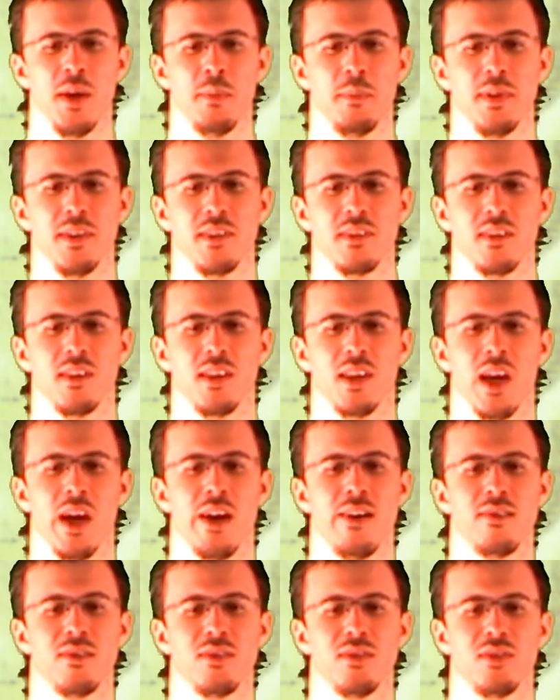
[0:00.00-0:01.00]
means that the
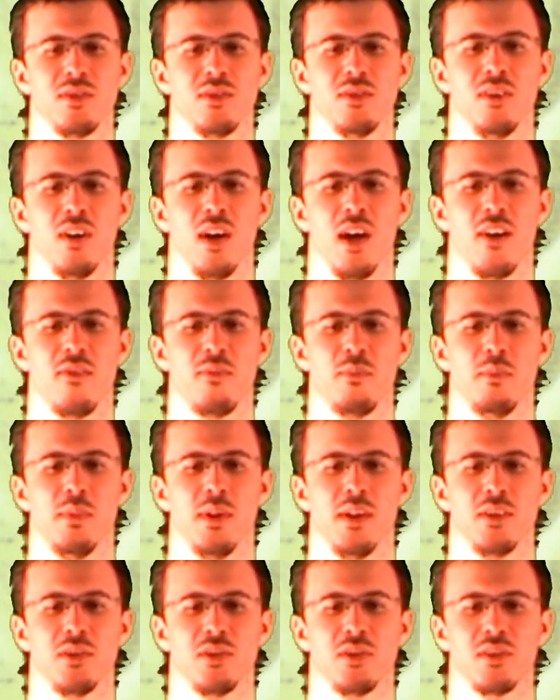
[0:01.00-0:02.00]
characters do not have
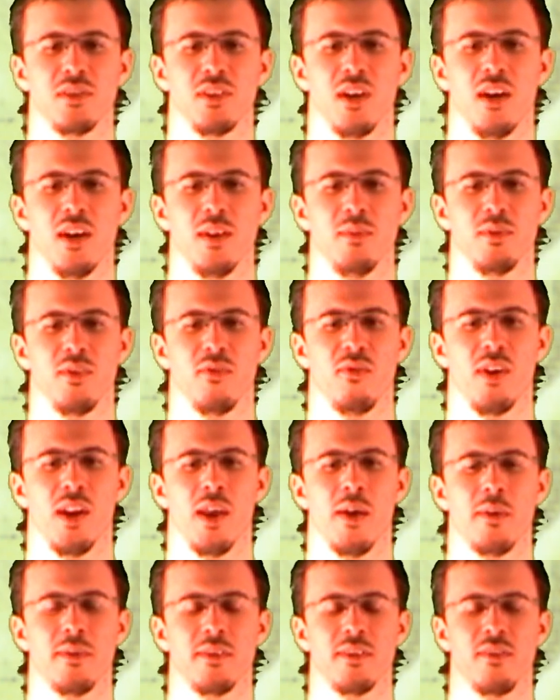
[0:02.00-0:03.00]
much time to
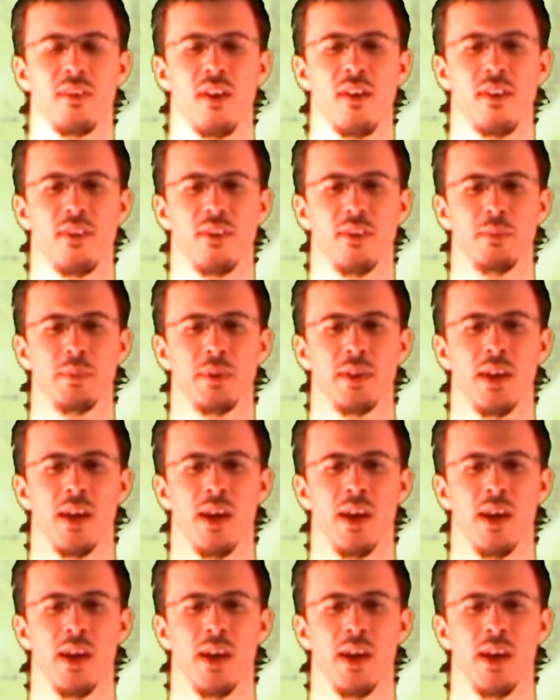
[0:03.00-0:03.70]
develop